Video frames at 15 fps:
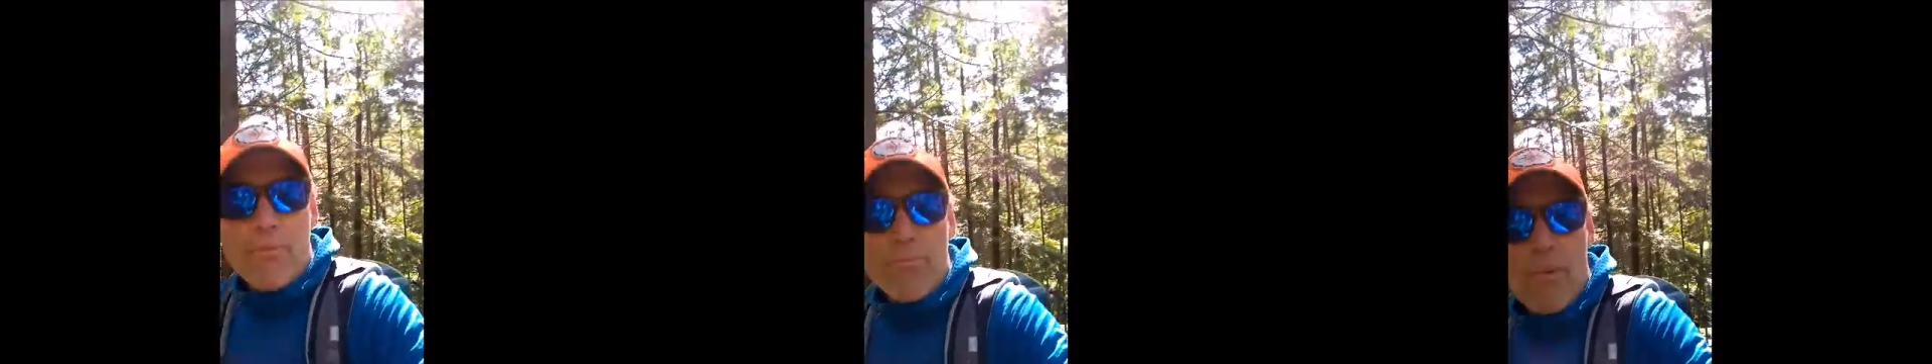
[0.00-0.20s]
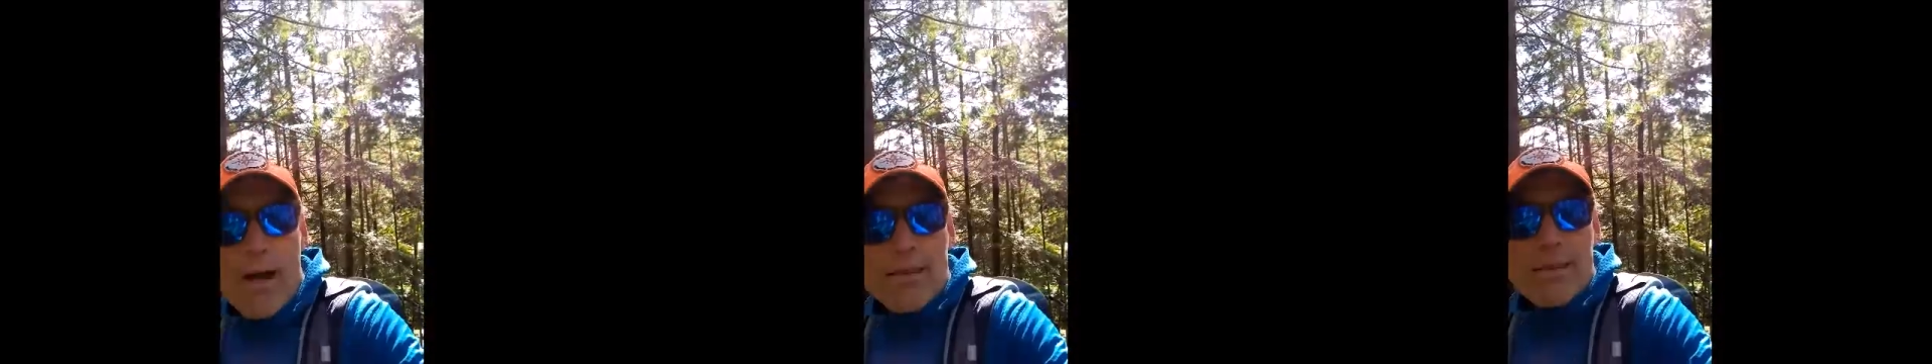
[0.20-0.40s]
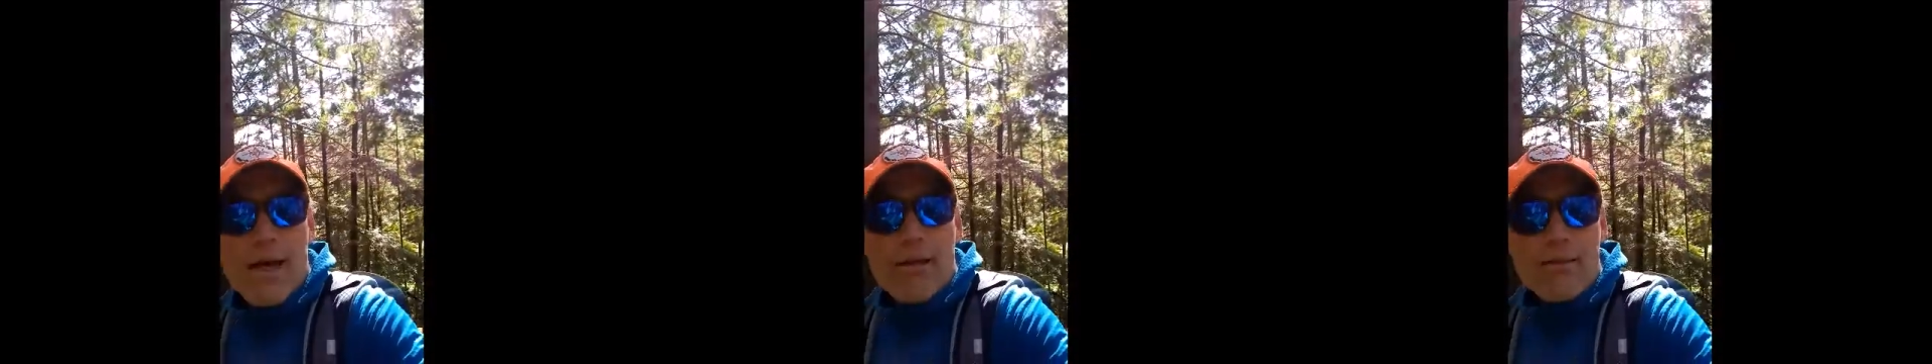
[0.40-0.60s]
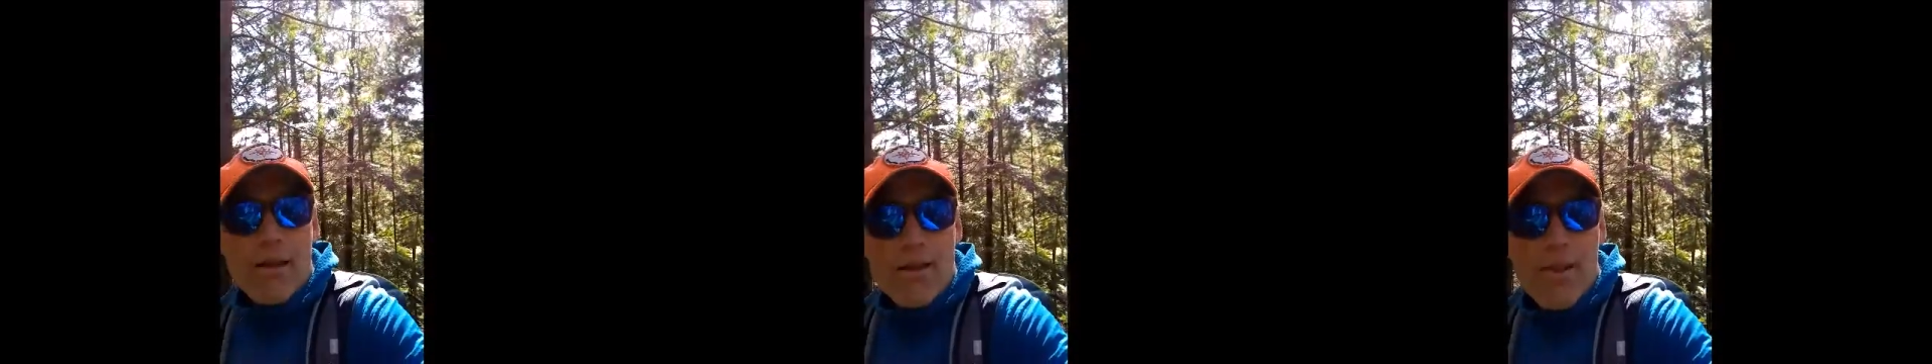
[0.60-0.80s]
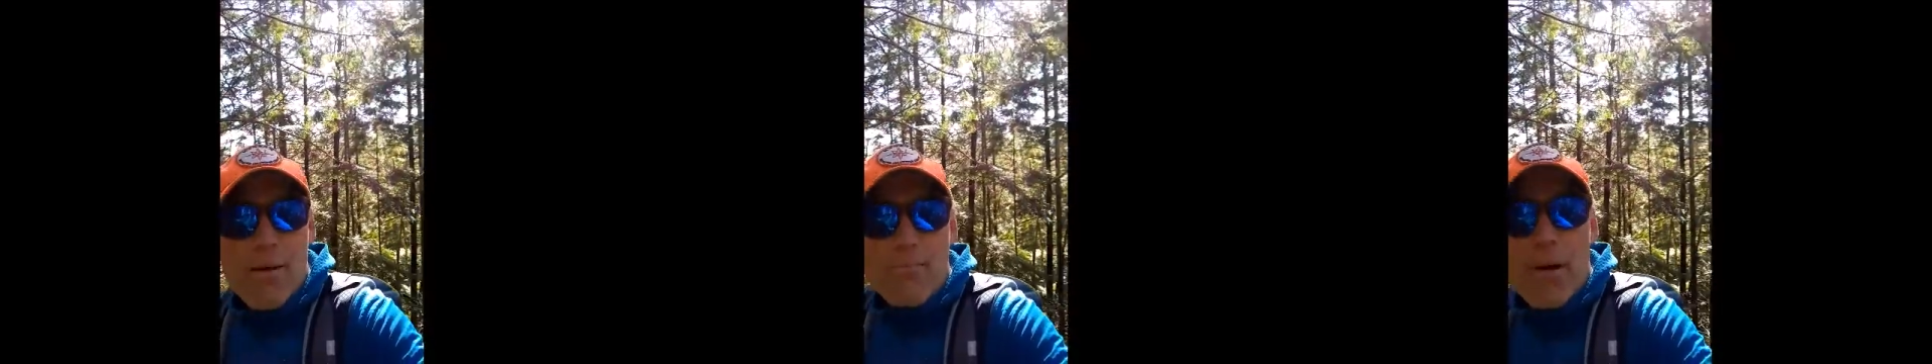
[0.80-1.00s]
might
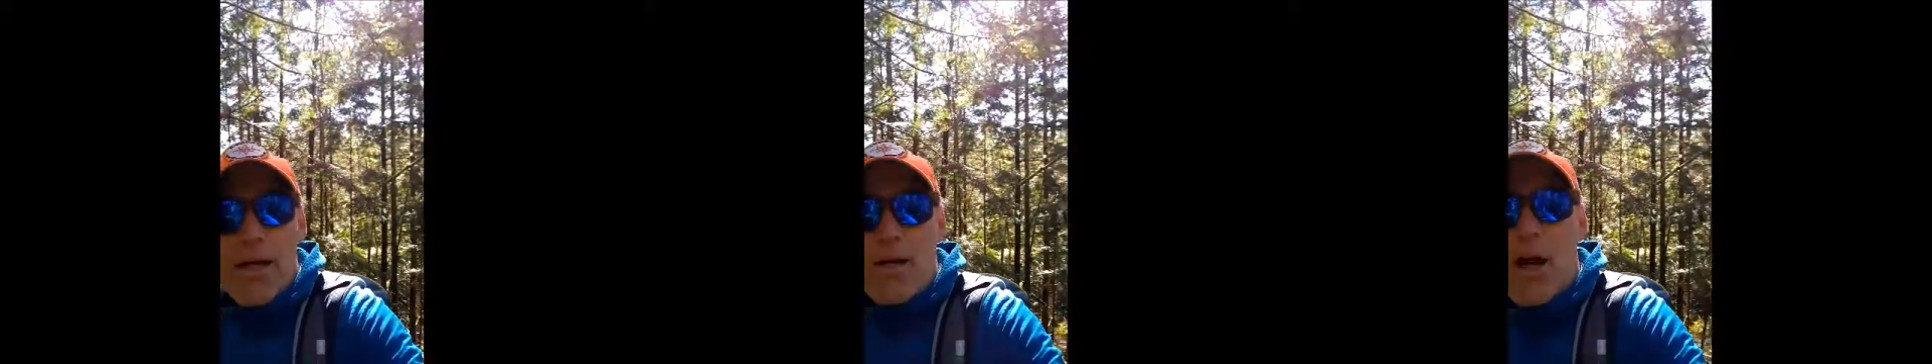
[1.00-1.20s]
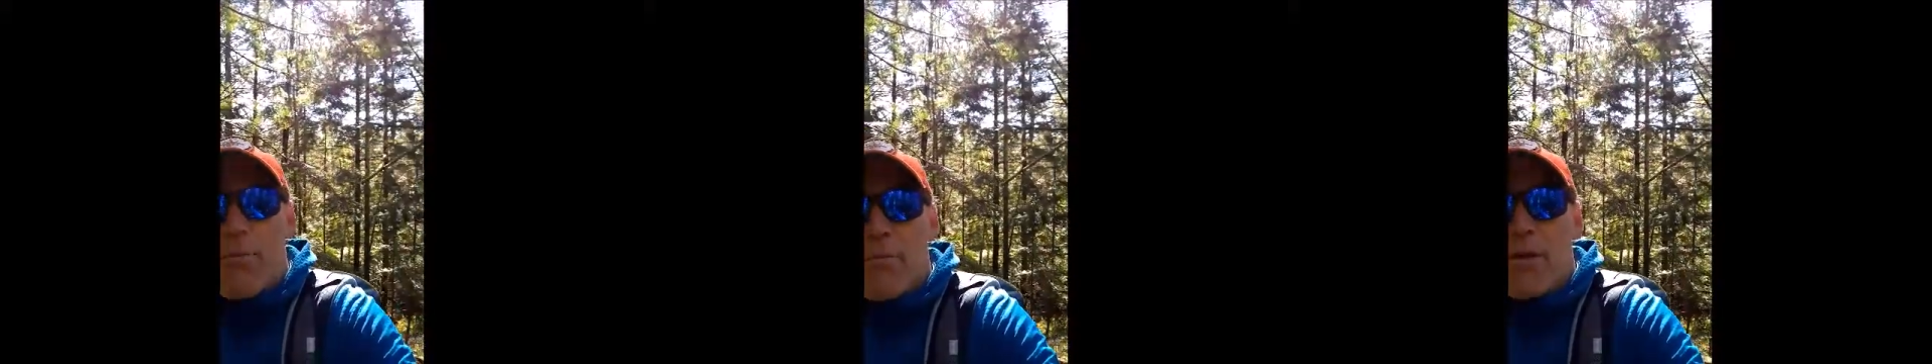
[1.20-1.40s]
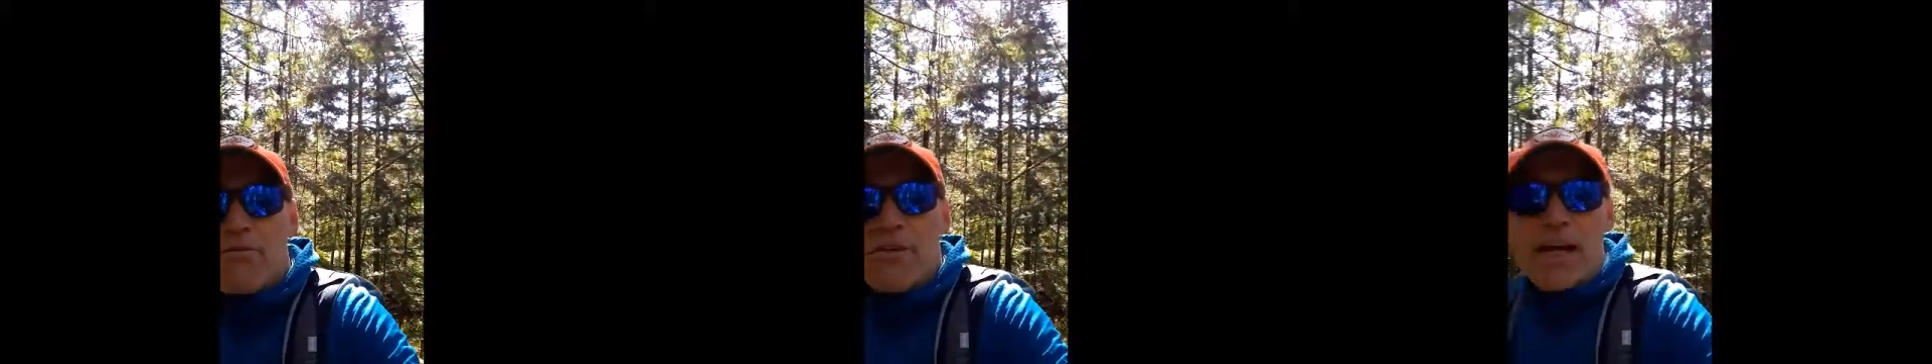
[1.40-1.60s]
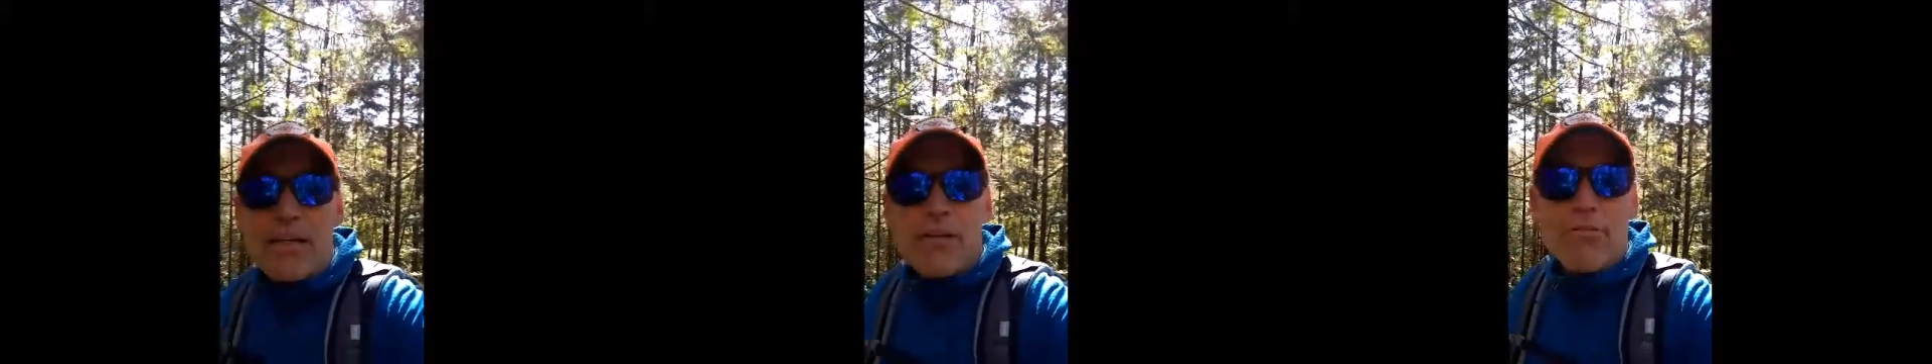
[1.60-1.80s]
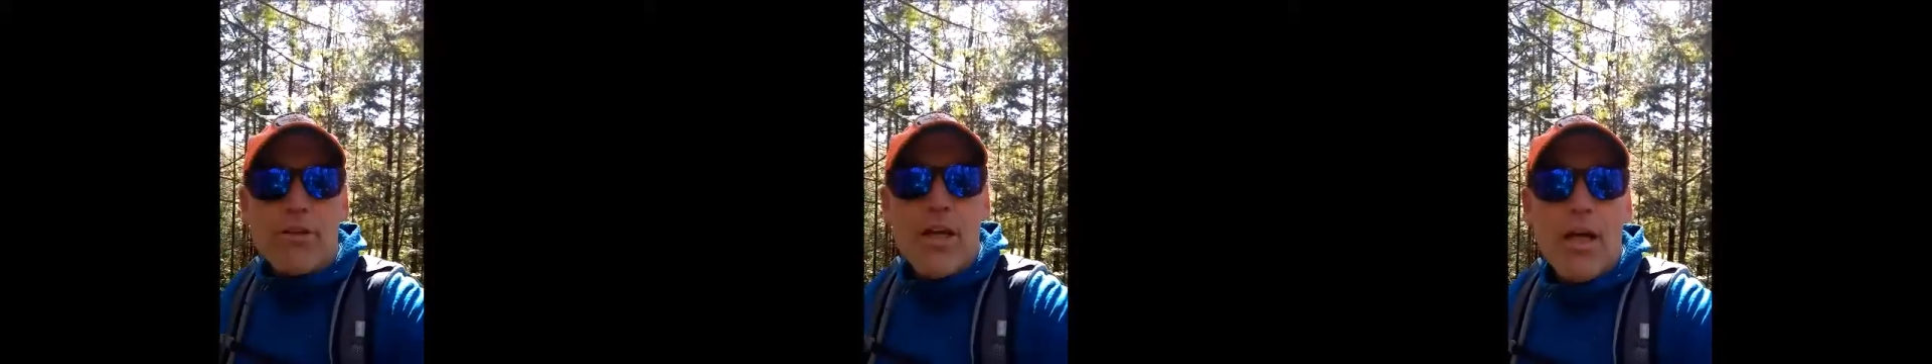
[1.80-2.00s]
that might not be
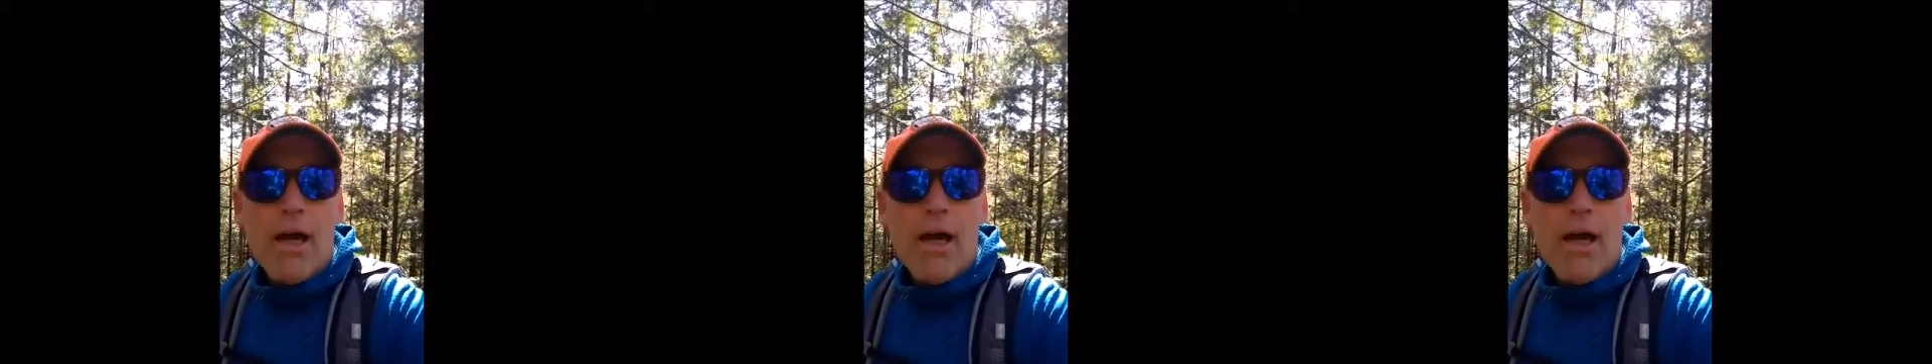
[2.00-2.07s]
effective.